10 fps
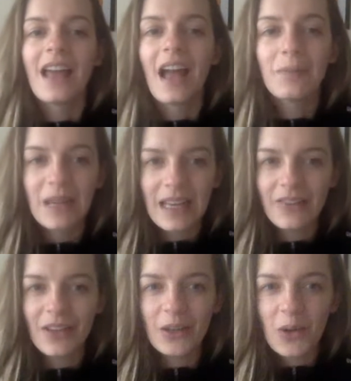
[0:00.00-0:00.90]
I believe
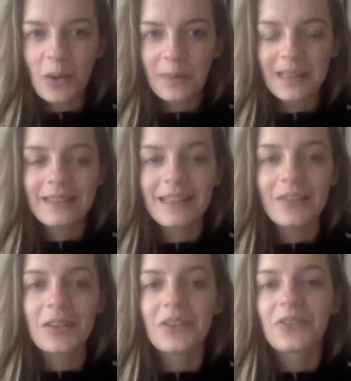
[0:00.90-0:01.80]
you commented
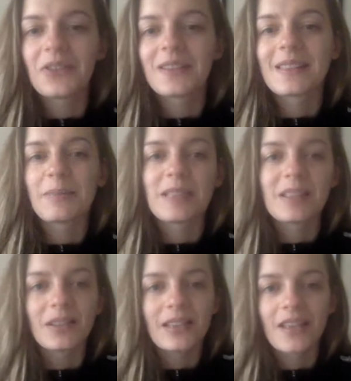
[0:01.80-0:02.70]
on the first
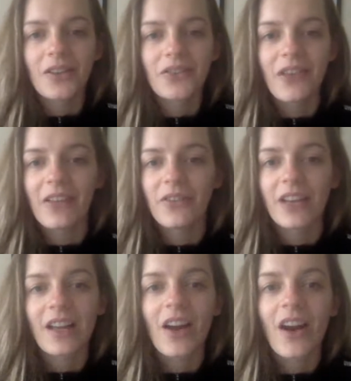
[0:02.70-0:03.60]
episode that your
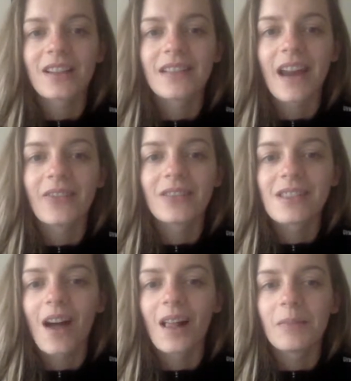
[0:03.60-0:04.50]
favorite character was
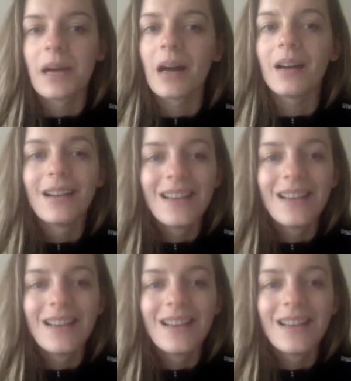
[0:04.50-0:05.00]
Alma.